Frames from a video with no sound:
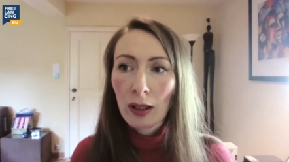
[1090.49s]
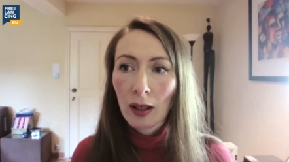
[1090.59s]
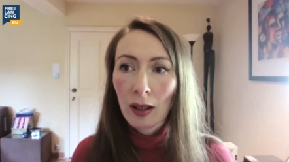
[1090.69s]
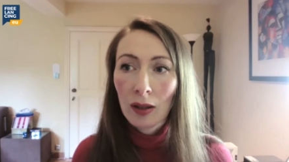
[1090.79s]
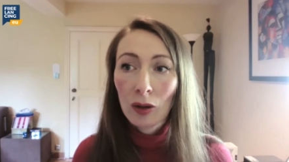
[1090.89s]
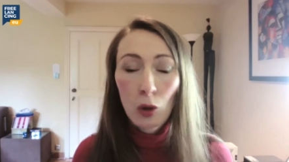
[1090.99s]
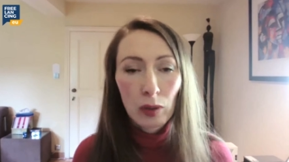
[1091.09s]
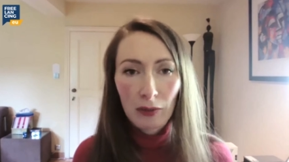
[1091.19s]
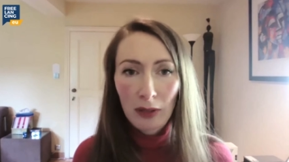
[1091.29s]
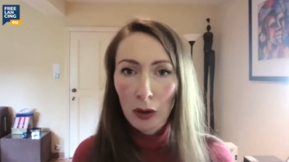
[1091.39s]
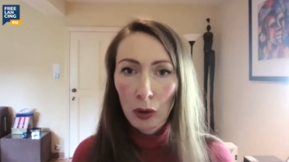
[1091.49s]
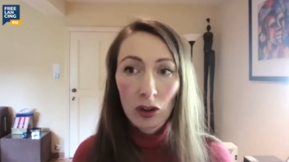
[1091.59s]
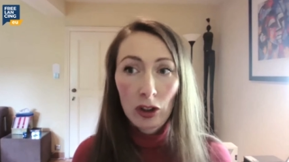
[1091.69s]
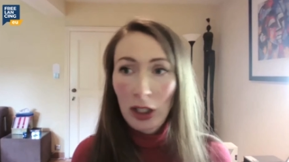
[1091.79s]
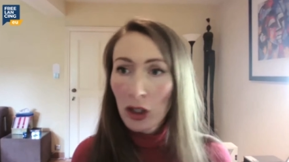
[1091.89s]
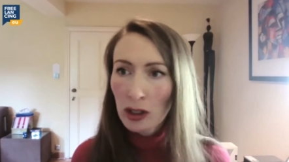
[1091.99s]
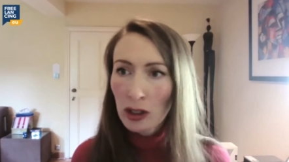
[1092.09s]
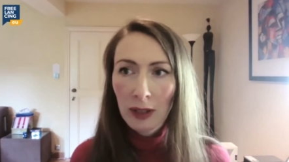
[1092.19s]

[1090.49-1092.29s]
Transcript: a global event or international